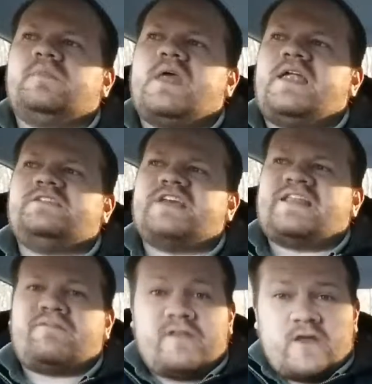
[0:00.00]
is
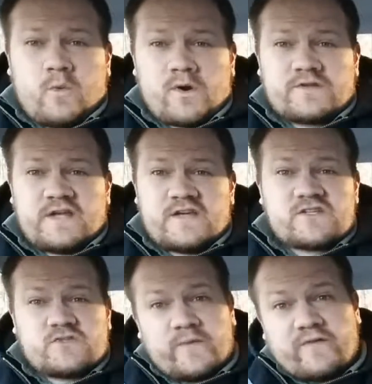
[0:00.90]
at the video
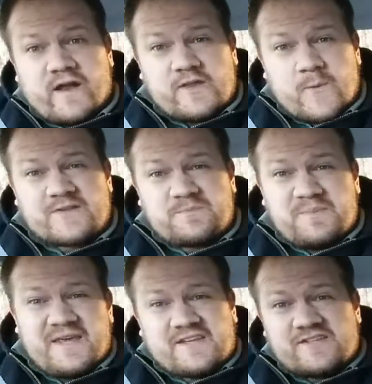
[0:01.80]
workstation. So we've got a USB